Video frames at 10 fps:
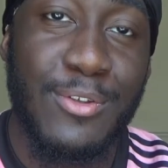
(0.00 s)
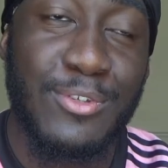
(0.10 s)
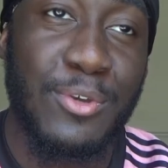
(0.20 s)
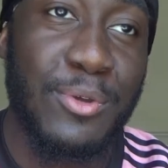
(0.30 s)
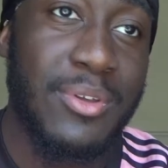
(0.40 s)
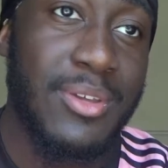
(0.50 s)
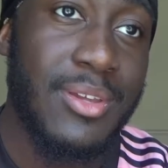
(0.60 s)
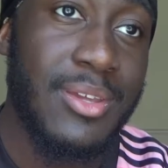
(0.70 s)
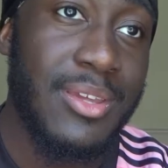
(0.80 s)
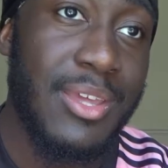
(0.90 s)
So
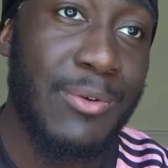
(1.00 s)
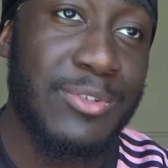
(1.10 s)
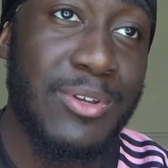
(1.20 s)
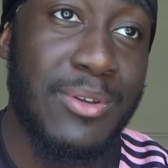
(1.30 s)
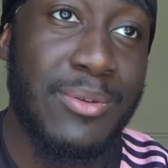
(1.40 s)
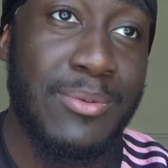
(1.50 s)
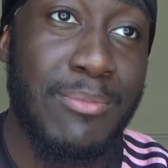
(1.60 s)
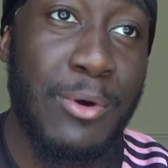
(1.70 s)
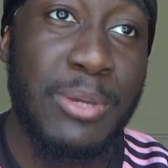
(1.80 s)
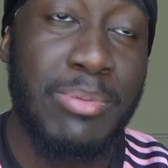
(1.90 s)
it was a
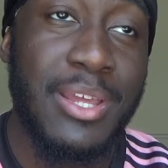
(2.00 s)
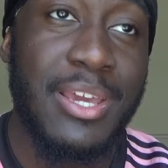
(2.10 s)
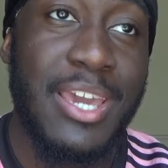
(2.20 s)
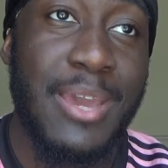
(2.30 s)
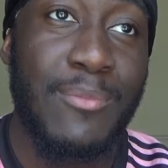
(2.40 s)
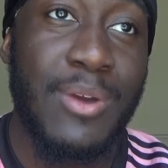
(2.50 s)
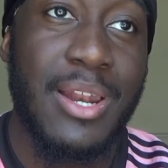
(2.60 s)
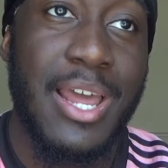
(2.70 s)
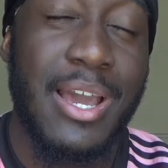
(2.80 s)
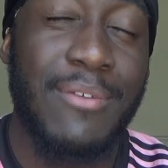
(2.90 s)
multiplayer game where
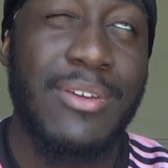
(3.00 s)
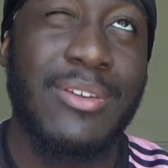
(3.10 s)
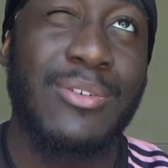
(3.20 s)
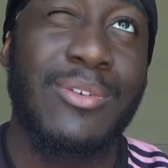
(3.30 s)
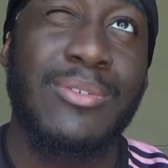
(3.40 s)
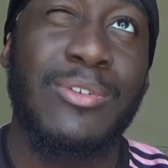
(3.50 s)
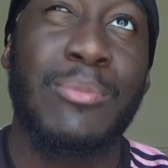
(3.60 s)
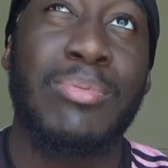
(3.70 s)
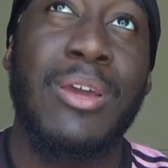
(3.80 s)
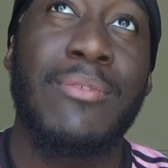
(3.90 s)
like I think you
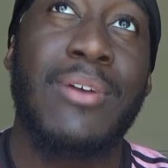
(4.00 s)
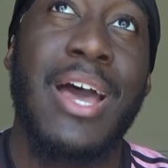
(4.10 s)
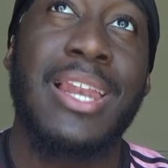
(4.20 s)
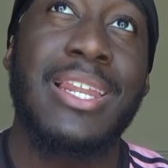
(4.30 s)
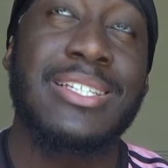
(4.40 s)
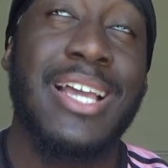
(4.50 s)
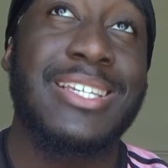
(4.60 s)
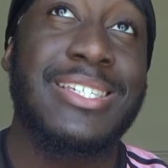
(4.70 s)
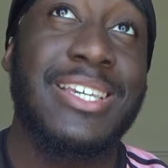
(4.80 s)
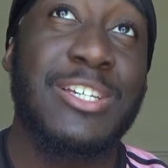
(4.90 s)
could play with at least like
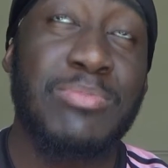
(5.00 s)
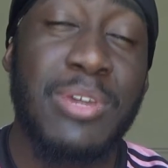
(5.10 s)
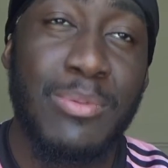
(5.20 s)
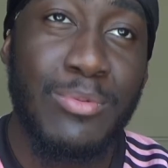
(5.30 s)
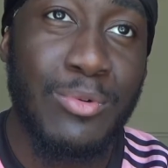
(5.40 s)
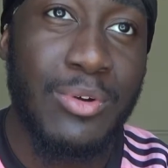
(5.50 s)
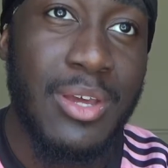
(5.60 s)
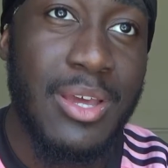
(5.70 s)
6 people.